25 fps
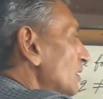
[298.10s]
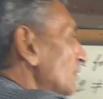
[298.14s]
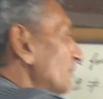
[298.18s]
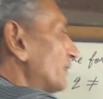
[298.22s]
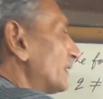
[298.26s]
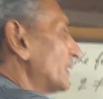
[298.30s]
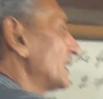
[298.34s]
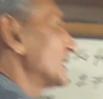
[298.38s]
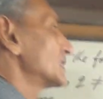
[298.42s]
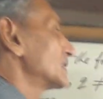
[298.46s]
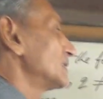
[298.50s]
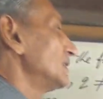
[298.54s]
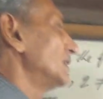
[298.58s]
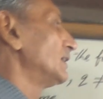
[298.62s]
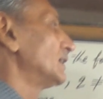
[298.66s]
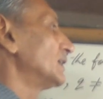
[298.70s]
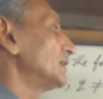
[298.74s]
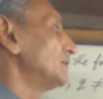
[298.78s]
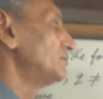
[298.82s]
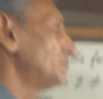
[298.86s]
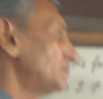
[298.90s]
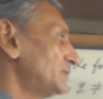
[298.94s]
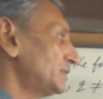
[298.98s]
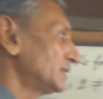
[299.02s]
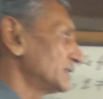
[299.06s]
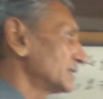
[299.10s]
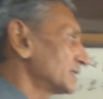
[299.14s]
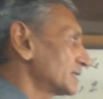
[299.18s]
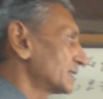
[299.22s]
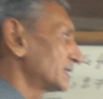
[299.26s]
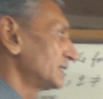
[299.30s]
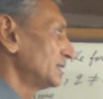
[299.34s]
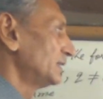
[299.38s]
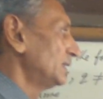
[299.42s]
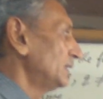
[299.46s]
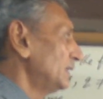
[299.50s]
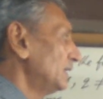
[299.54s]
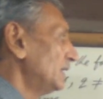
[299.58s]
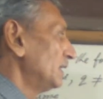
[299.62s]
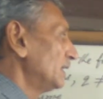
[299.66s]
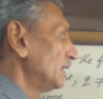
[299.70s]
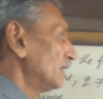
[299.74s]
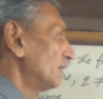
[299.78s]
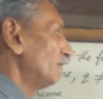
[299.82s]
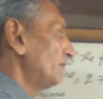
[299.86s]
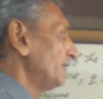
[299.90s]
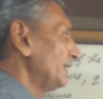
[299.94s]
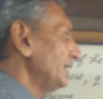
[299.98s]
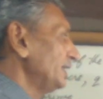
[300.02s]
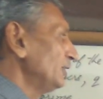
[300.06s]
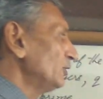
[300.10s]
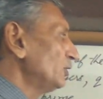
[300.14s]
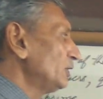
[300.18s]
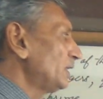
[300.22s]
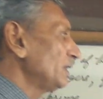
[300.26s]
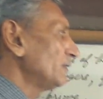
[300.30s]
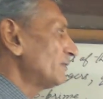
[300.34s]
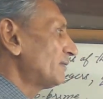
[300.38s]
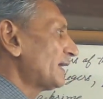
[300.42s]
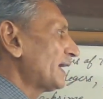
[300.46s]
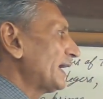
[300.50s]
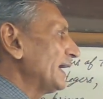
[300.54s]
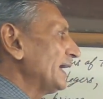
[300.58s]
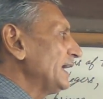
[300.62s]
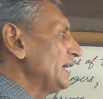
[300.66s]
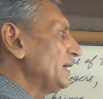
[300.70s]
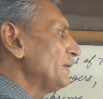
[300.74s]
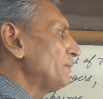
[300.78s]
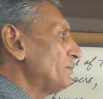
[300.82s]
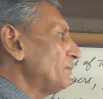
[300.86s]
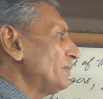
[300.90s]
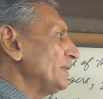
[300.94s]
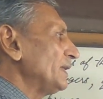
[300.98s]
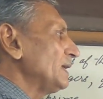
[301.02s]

of rational numbers. When you divide